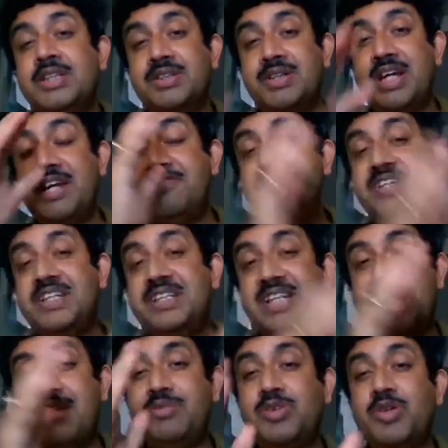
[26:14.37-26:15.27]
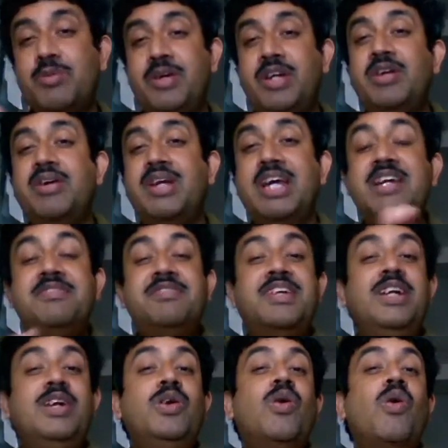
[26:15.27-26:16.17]
So every time domain or
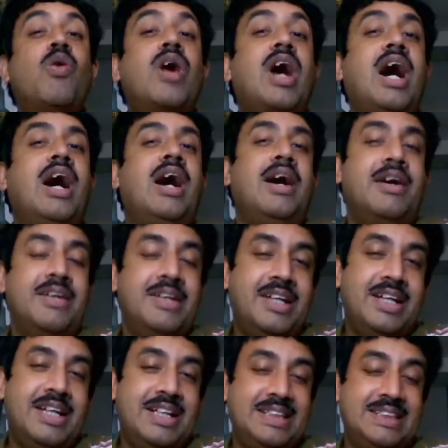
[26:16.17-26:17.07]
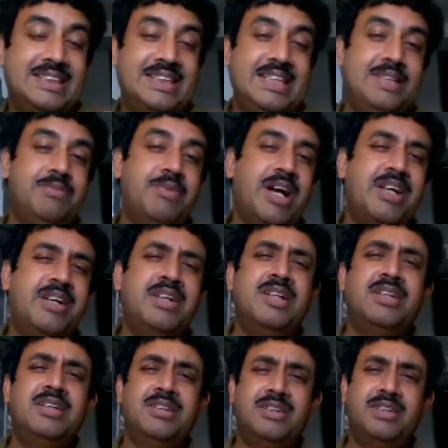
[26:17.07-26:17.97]
every loka, as said by
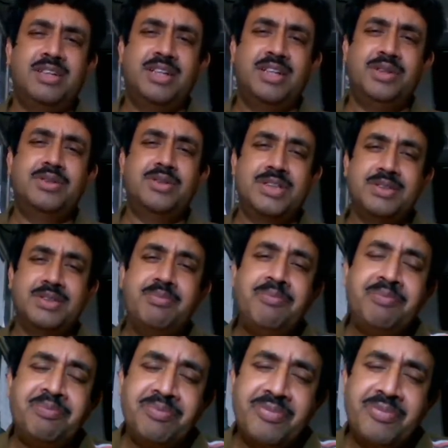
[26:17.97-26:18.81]
Hinduism,